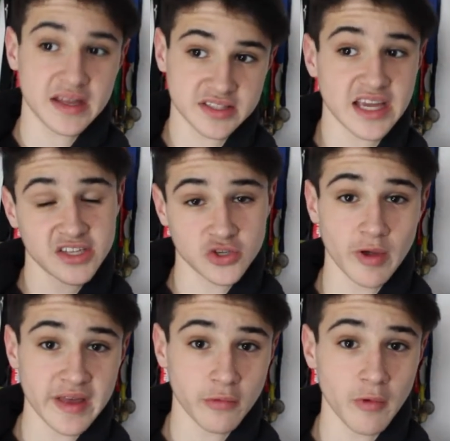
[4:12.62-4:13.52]
takes
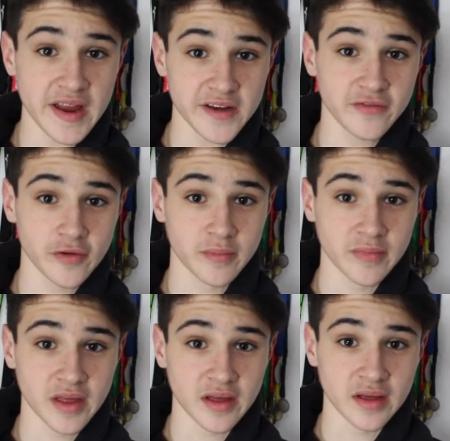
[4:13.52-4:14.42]
away the weight from
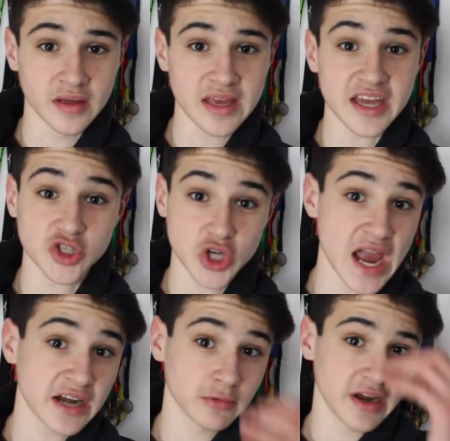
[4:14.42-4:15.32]
the extra
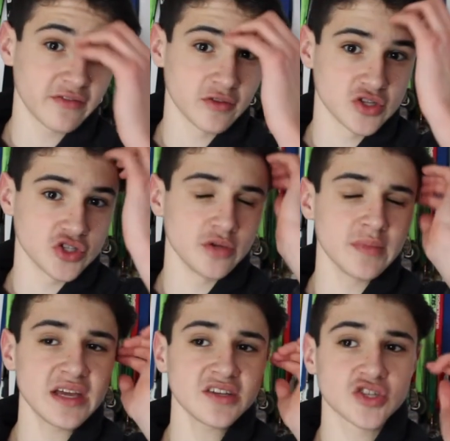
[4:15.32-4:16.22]
added weight for the Zoom
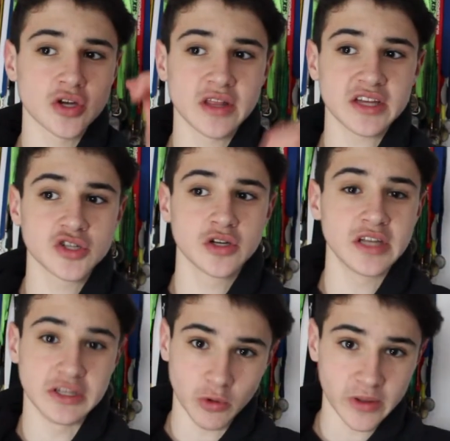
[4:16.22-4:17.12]
X, so that's good.
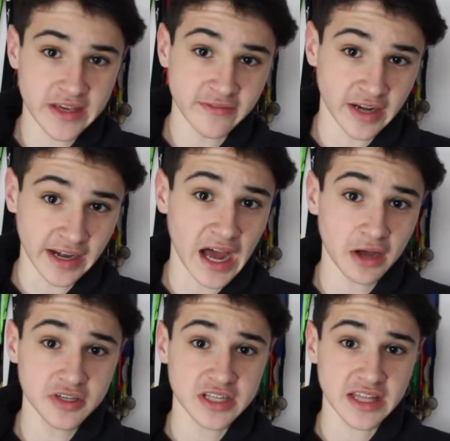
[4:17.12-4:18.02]
It will even it
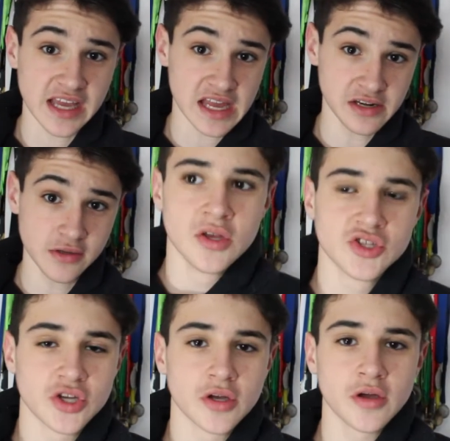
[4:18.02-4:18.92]
out in the end.
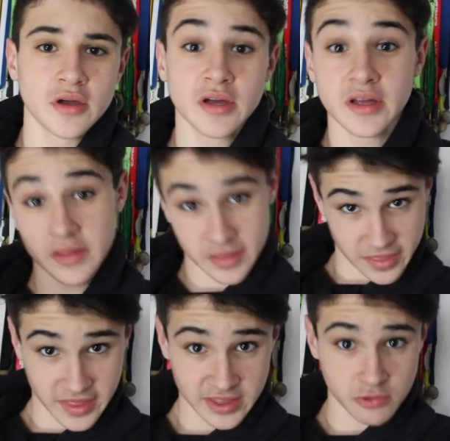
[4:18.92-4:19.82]
So the
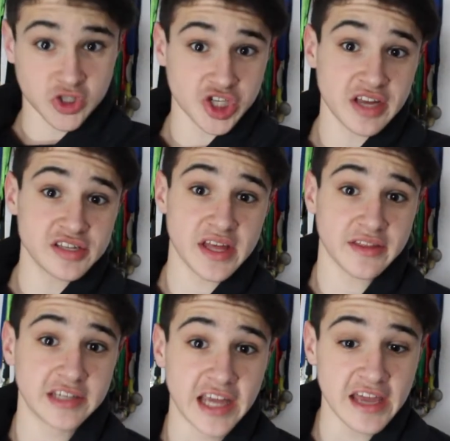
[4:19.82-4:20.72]
thing that was changed the
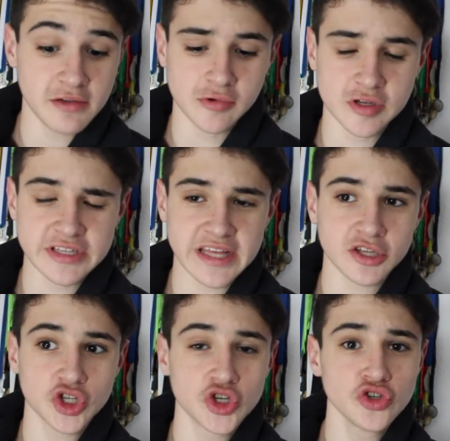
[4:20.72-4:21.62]
other day was that
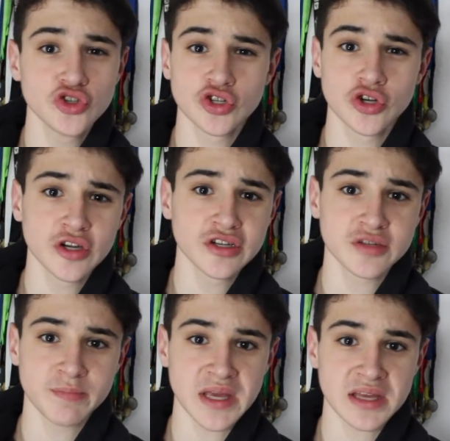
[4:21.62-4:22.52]
shoes
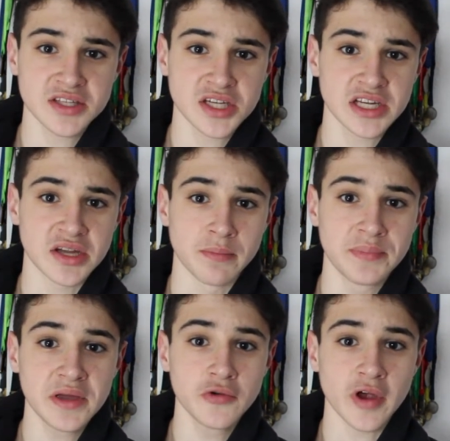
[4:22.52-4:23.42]
couldn't be entered in a
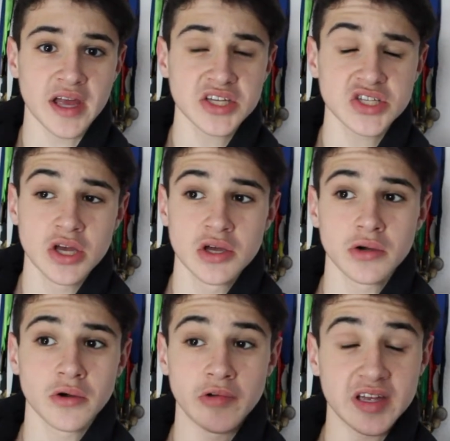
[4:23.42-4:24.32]
big race
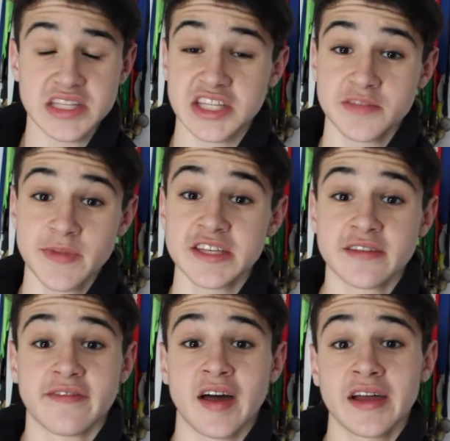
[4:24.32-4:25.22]
or a race that's
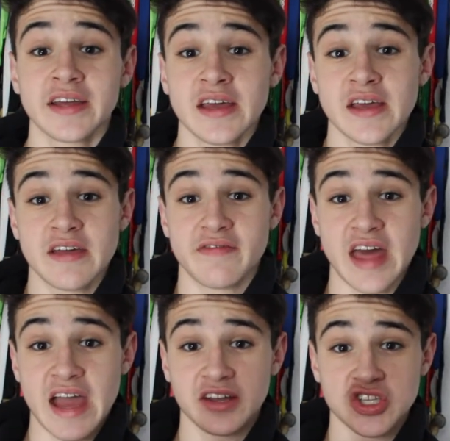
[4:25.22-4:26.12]
specified if they
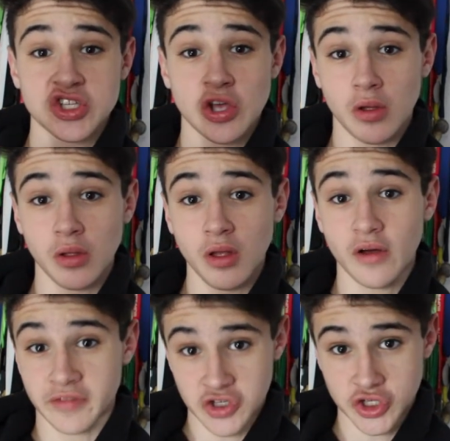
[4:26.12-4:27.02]
had a sole
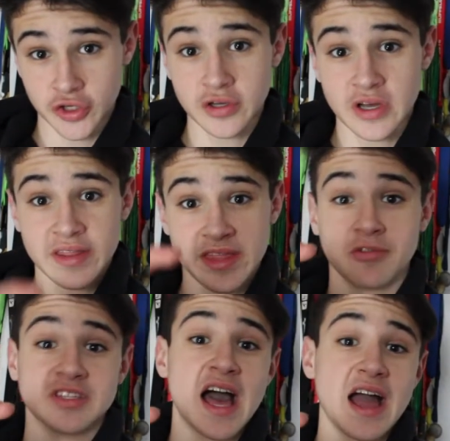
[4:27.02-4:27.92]
of the shoe that
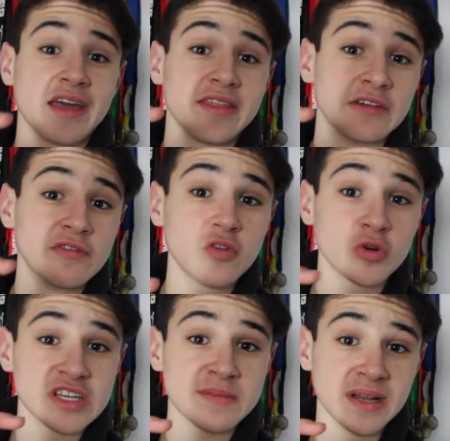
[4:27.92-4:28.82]
was higher than
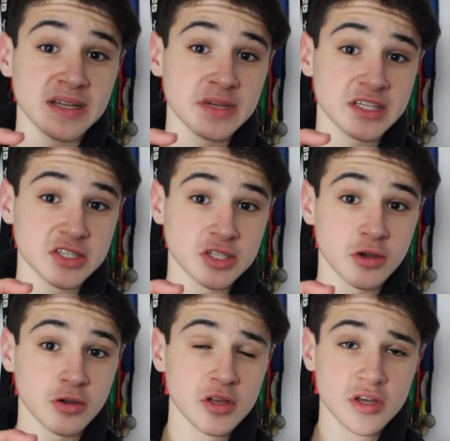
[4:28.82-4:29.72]
40 millimeters
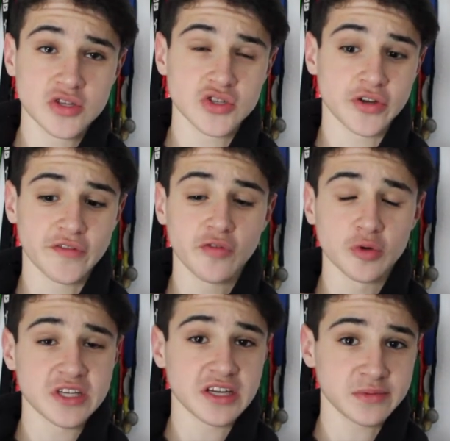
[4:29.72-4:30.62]
long, so 4
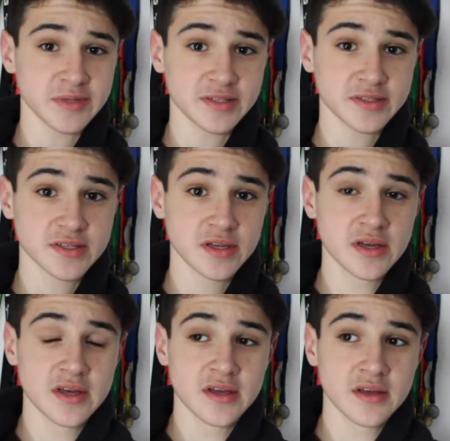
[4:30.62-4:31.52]
centimeters.
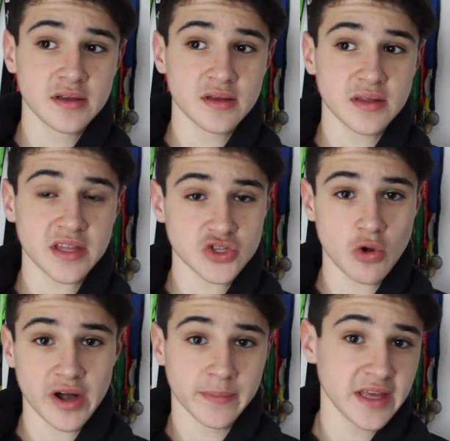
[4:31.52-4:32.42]
That's
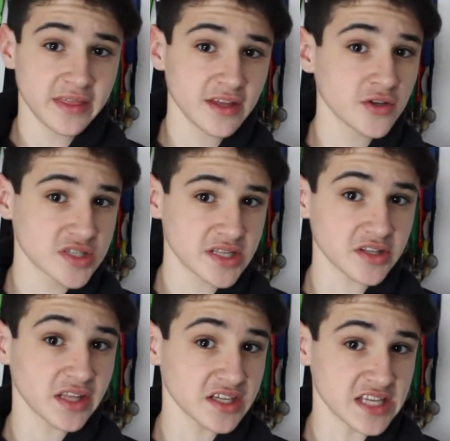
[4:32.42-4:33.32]
quite a big thing because
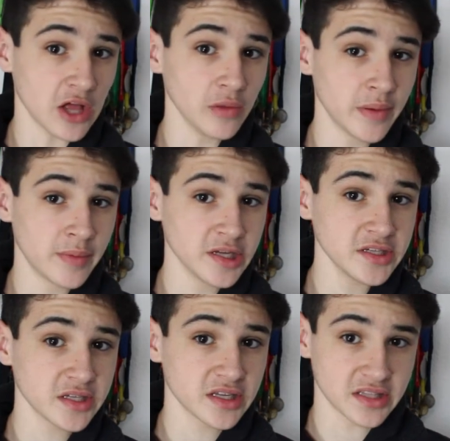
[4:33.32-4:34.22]
that does help a
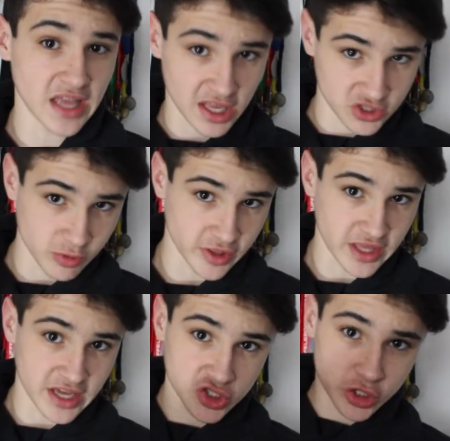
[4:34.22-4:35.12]
bit. It adds with
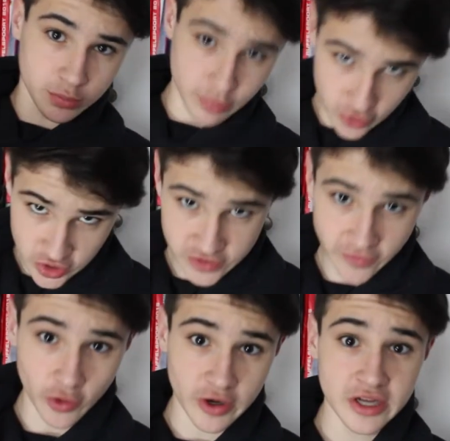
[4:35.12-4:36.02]
the extra boost
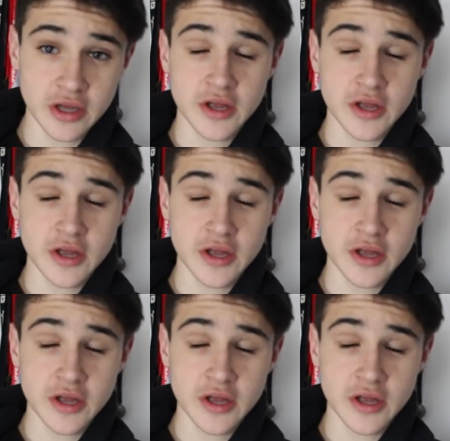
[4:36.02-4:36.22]
for it.